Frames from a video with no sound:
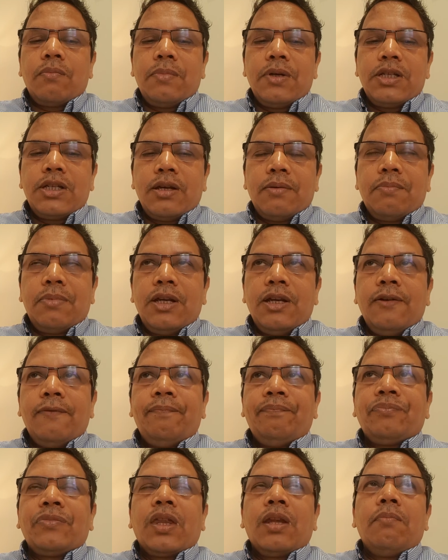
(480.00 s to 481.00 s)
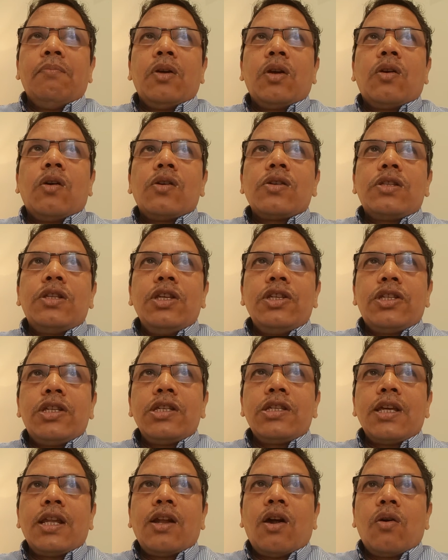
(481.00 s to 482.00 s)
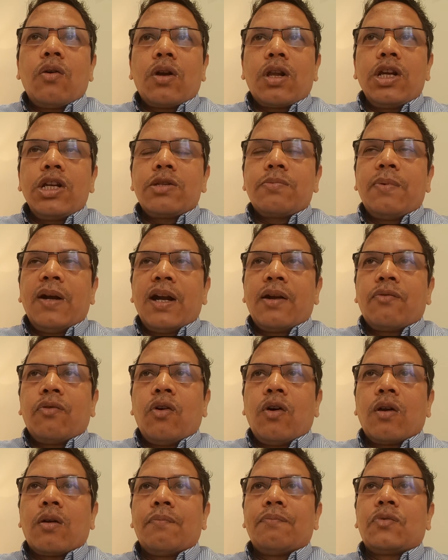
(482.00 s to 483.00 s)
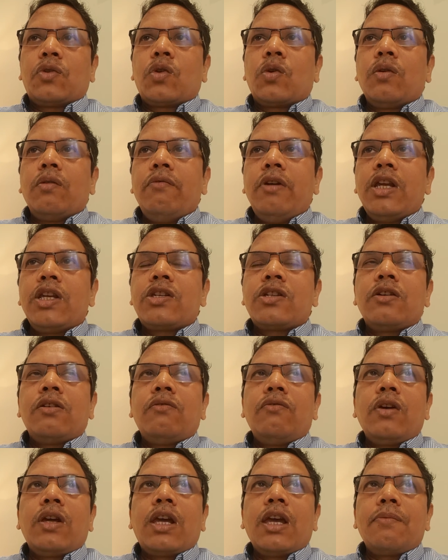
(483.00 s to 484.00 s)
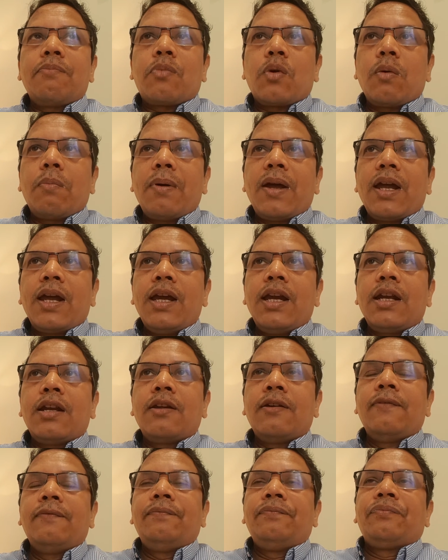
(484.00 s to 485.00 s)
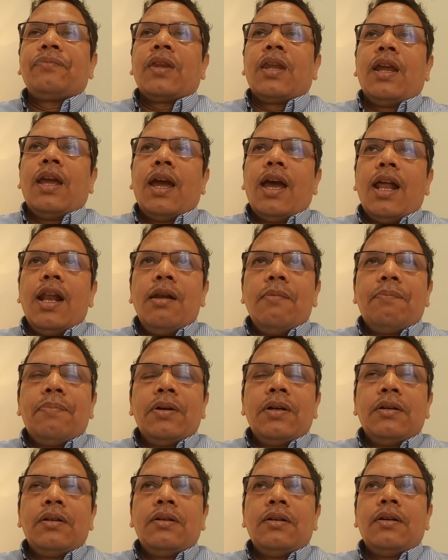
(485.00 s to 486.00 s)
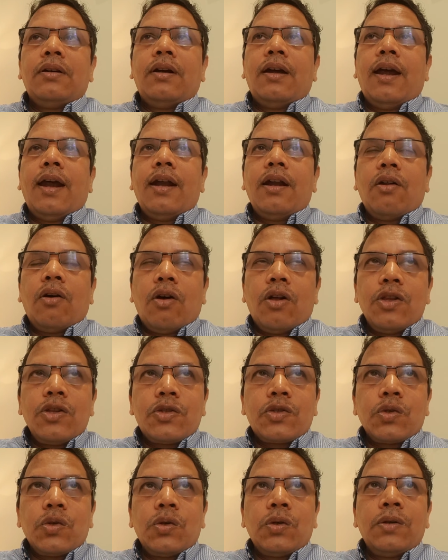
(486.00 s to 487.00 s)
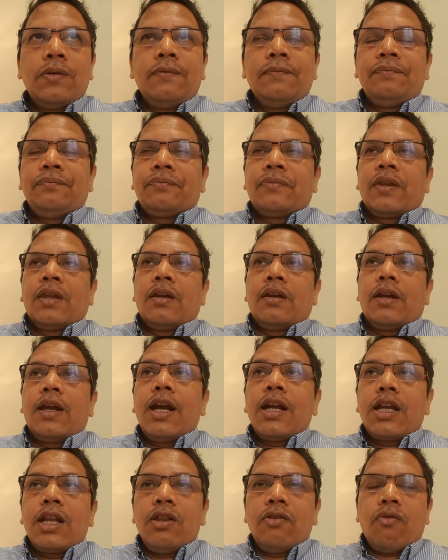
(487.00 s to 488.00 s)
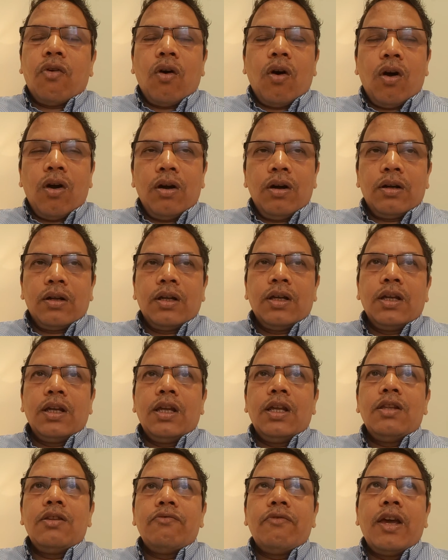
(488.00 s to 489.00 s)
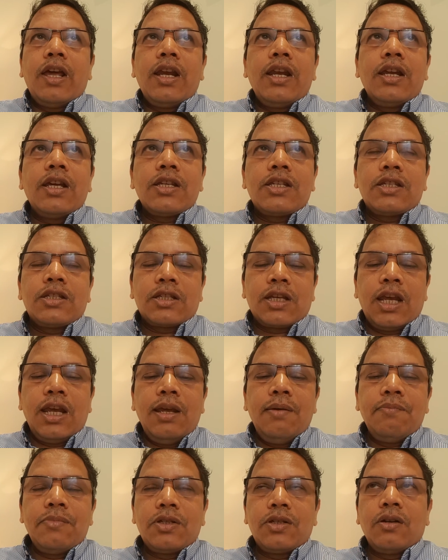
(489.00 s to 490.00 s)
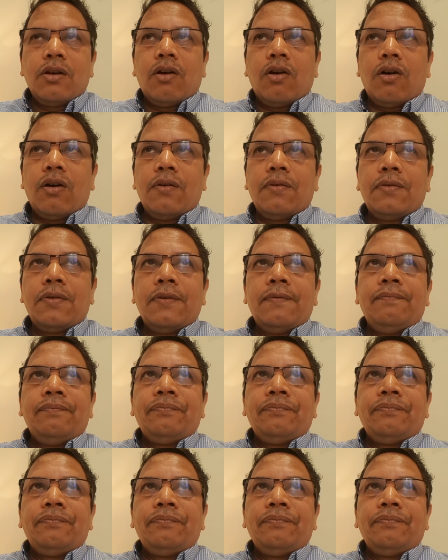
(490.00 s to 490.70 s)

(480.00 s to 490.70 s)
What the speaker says: of BJP, because this is an outreach platform through which we can propagate, help, and also get involved in various schemes of